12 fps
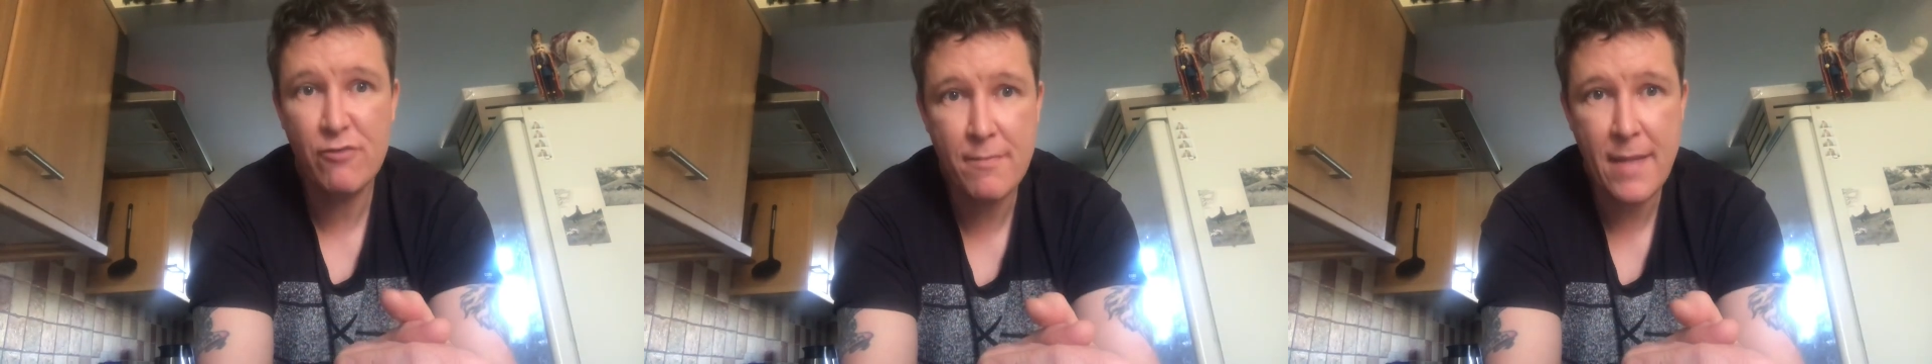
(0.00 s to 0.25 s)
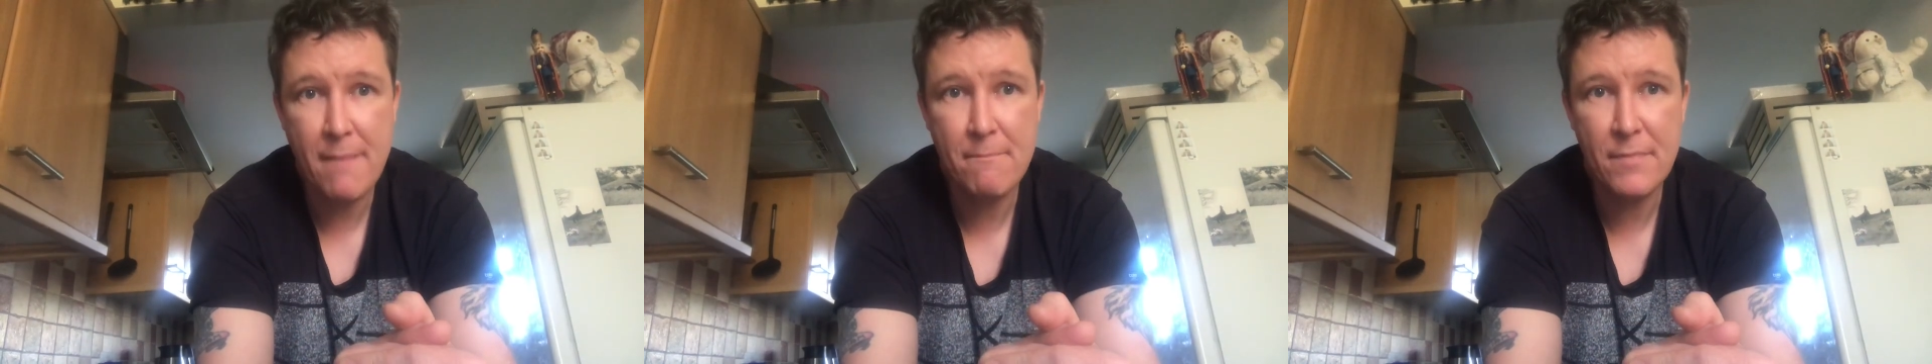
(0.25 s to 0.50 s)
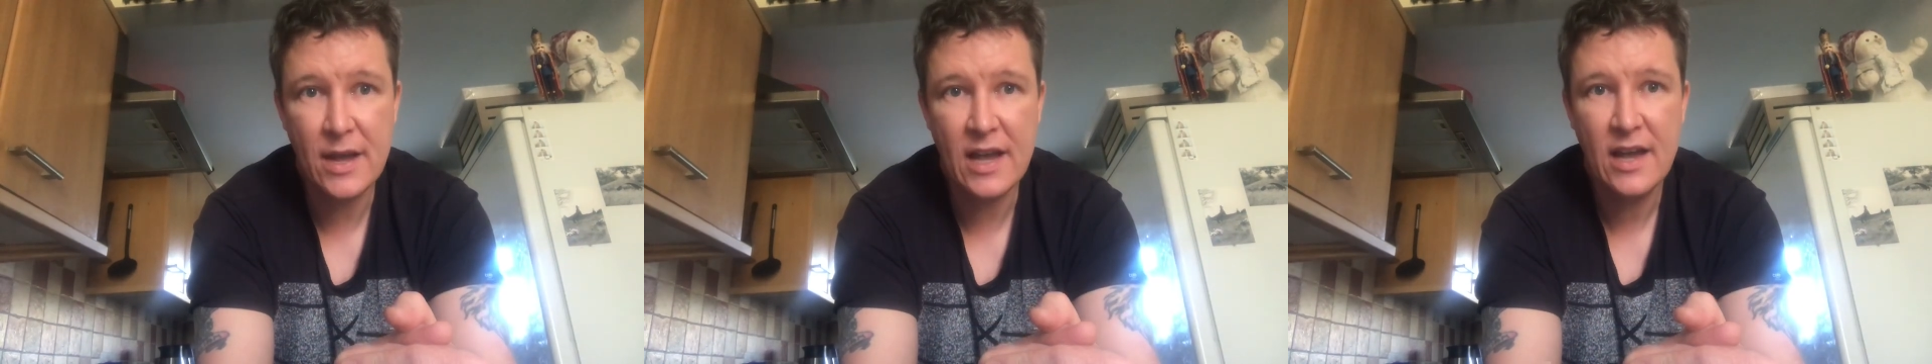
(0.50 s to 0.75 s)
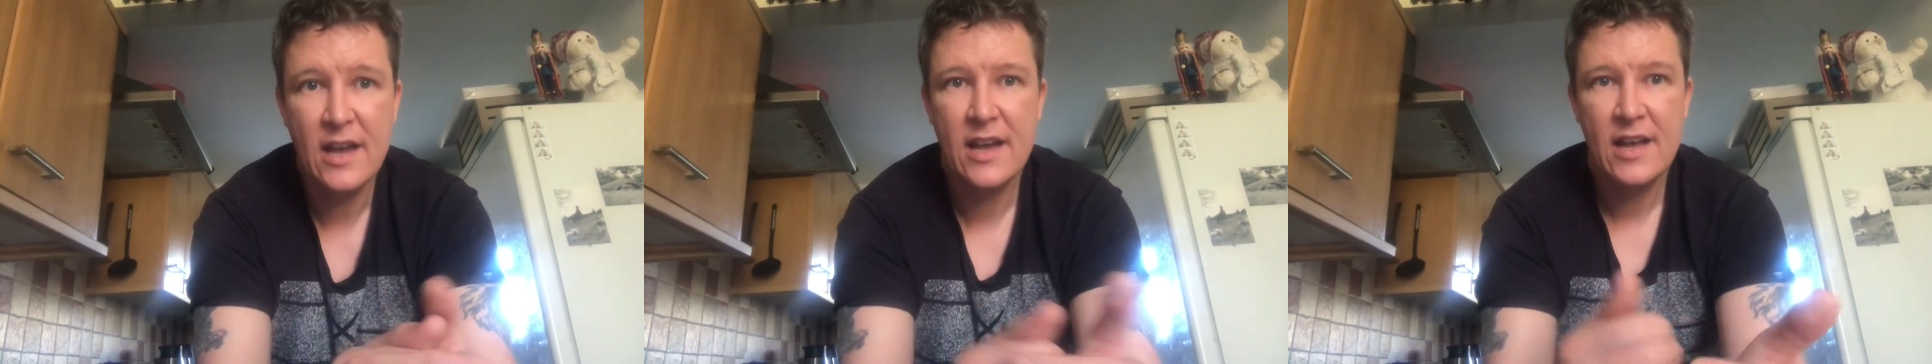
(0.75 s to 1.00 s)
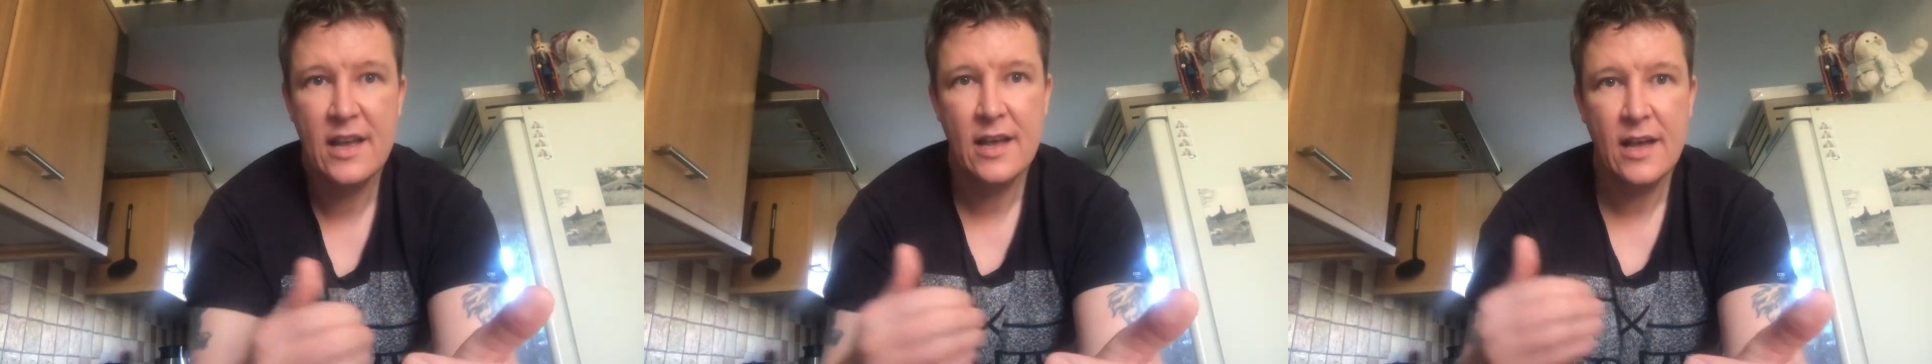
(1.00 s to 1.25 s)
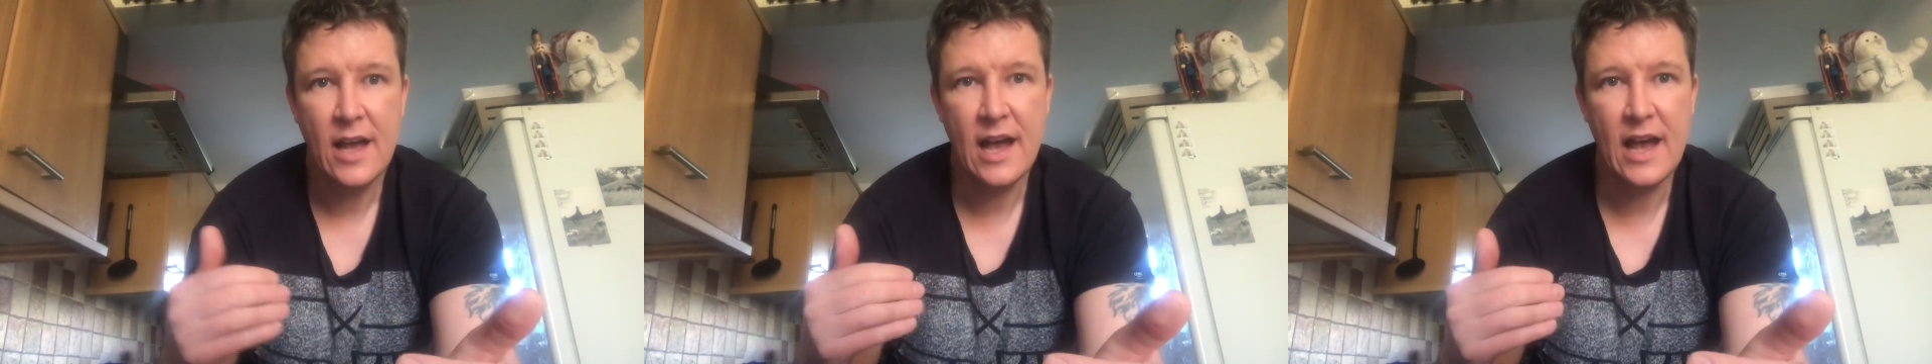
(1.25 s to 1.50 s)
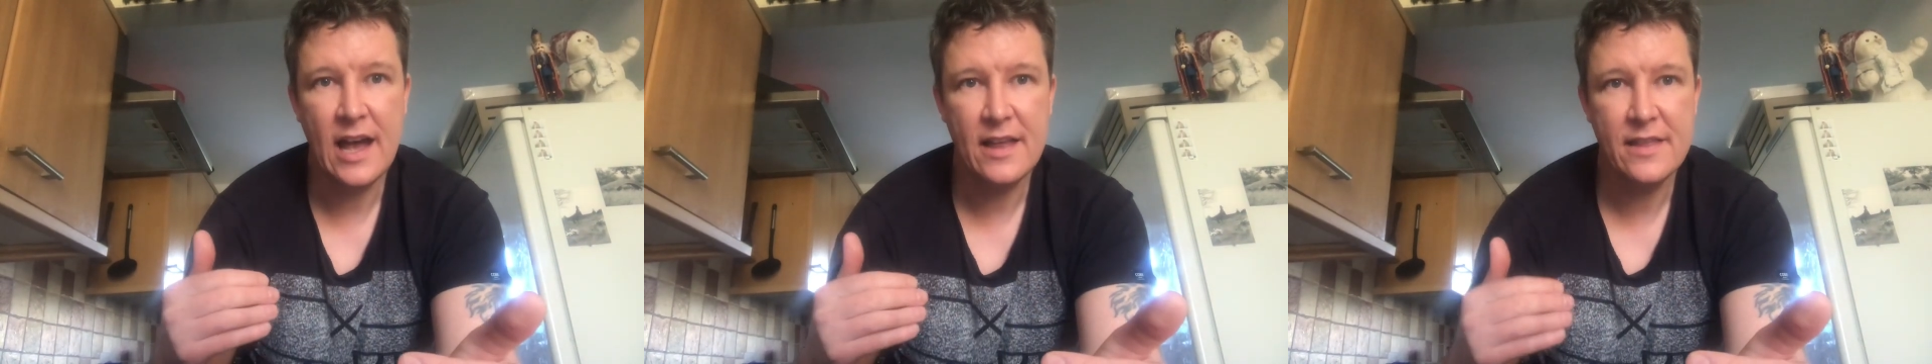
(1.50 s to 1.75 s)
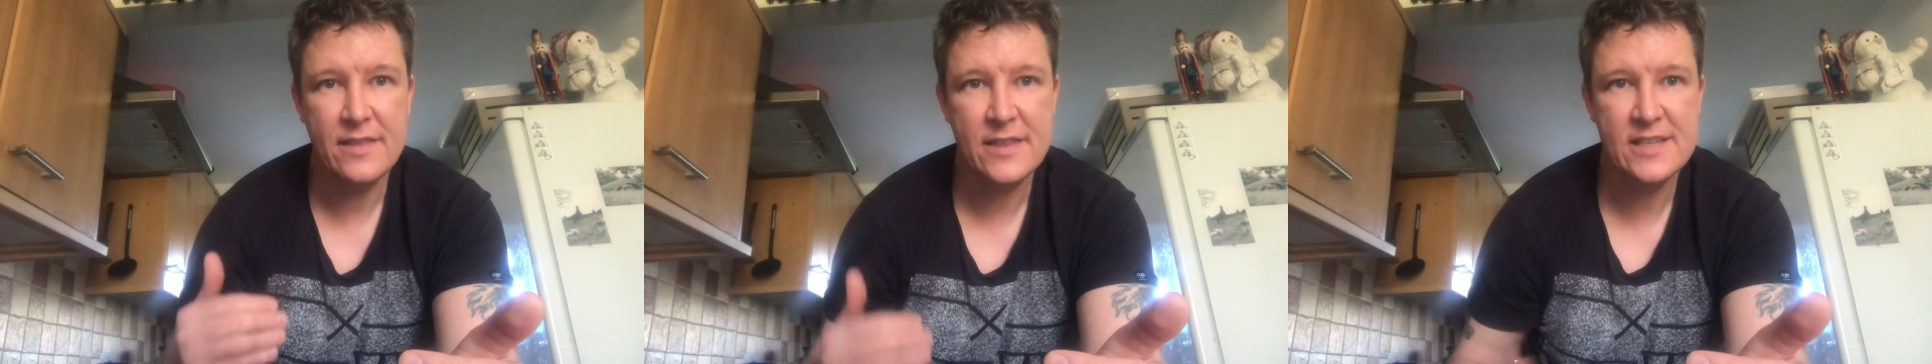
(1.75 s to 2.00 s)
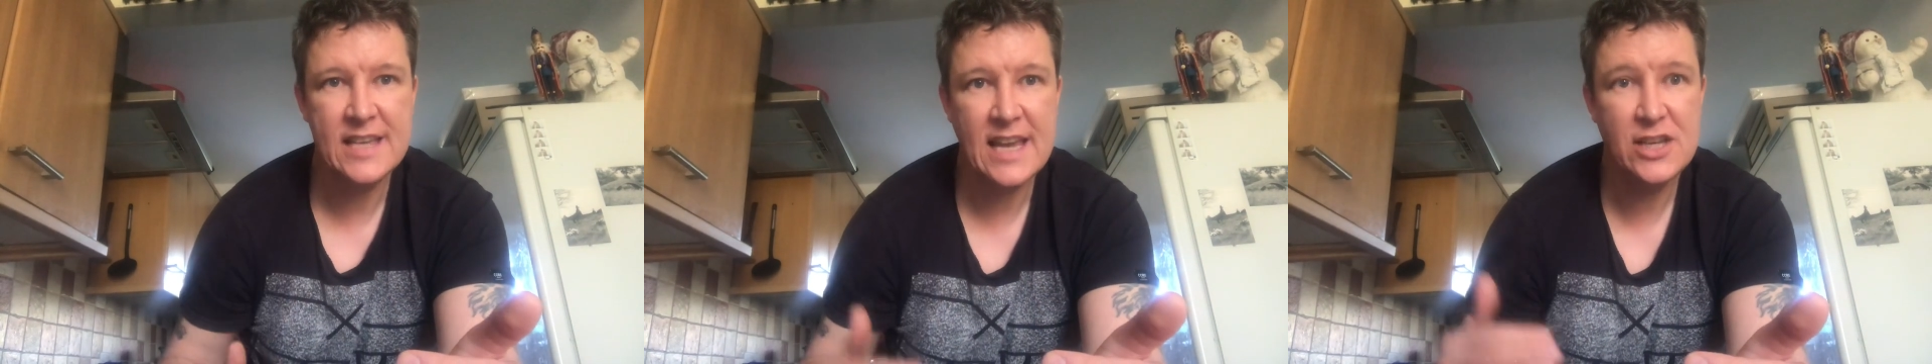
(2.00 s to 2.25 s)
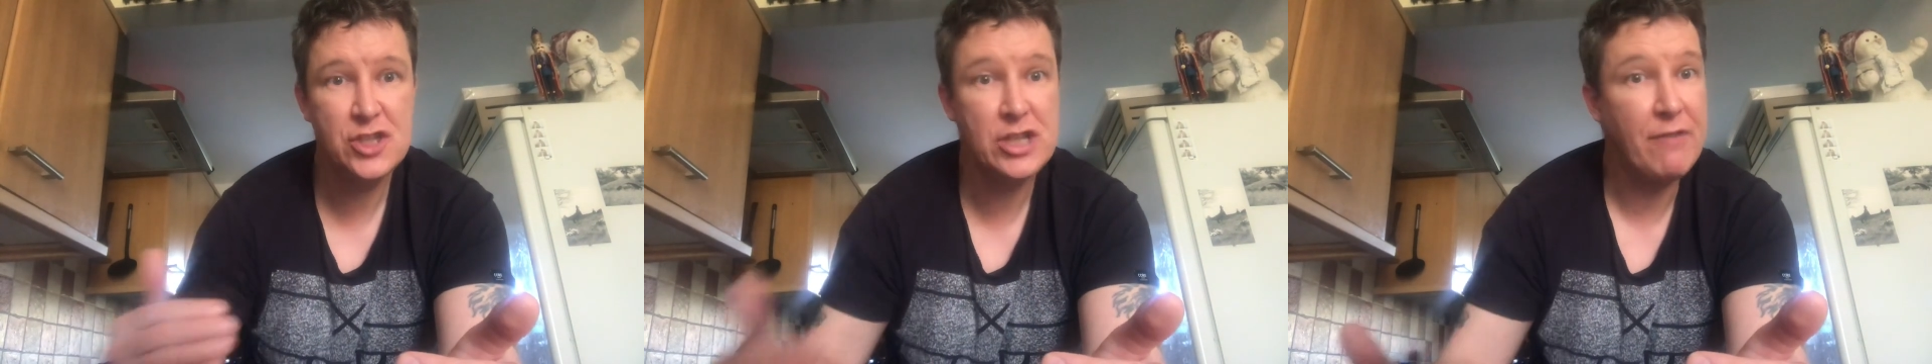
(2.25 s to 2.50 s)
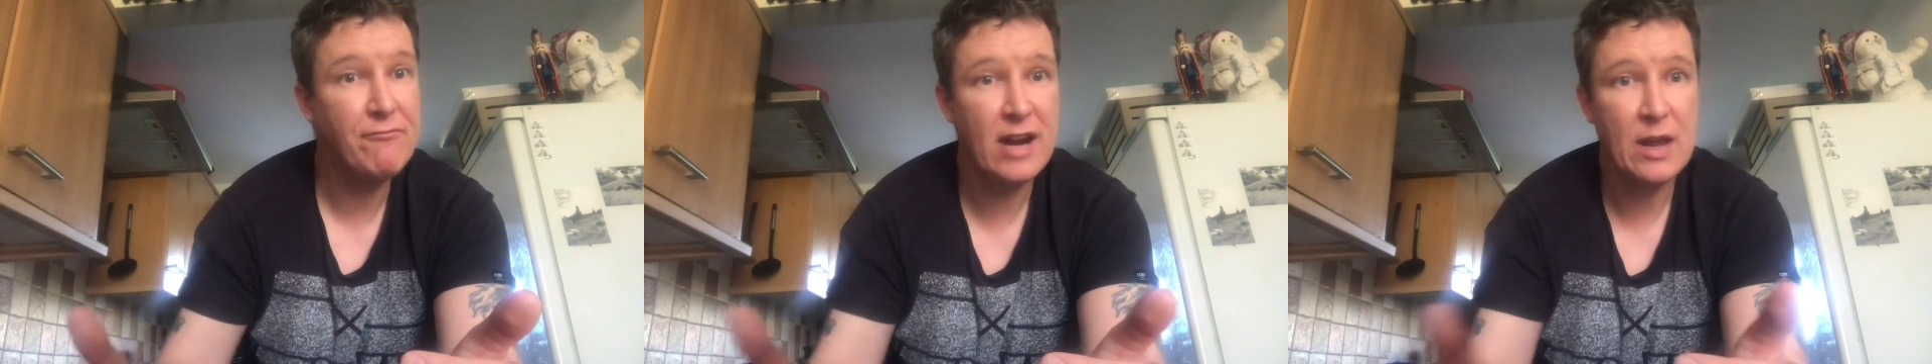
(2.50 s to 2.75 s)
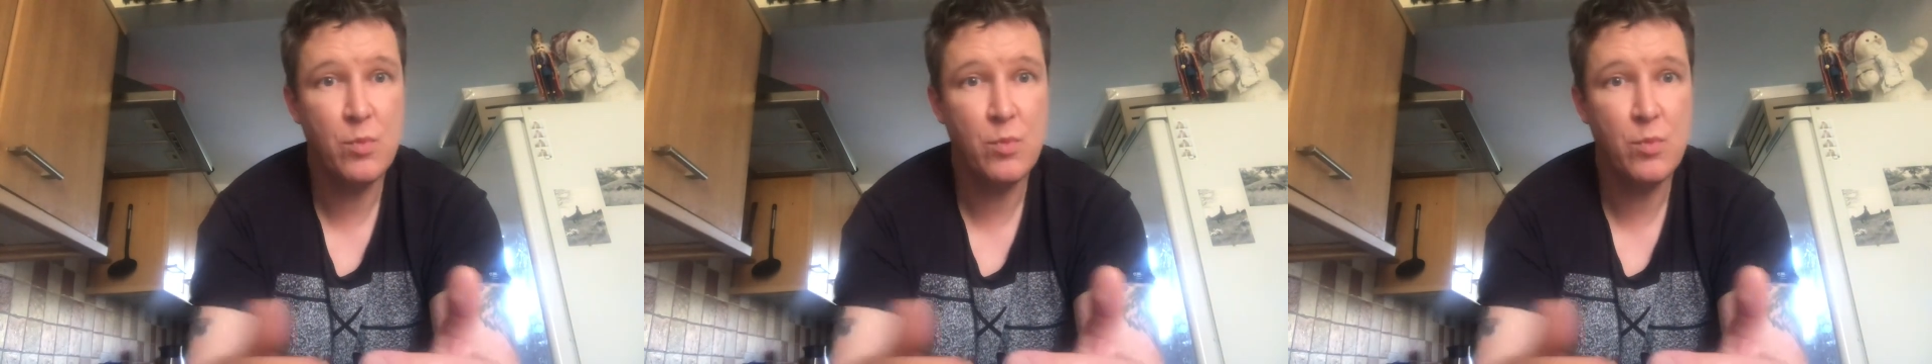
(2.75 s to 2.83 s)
remember, the sea's generally